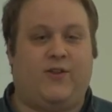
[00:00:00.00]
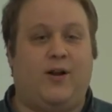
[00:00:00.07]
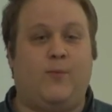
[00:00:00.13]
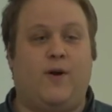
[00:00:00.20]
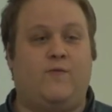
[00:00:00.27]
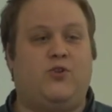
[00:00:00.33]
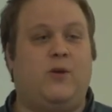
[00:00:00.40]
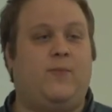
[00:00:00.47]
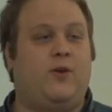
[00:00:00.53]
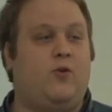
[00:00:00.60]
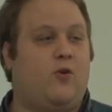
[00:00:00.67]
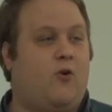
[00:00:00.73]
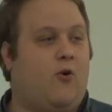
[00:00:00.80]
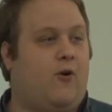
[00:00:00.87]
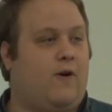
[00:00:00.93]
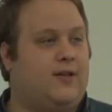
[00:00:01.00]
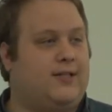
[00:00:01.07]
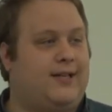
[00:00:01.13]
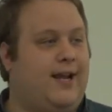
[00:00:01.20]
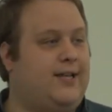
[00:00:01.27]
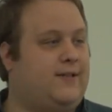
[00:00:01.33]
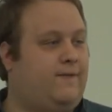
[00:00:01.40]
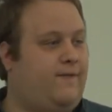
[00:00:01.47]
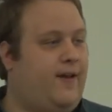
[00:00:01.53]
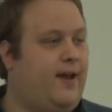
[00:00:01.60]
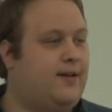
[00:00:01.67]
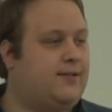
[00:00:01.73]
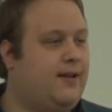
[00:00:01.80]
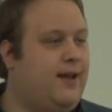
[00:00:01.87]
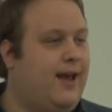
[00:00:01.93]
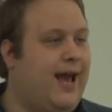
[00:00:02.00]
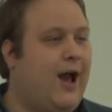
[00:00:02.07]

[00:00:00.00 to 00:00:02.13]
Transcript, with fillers: number of GPU cores stays fixed,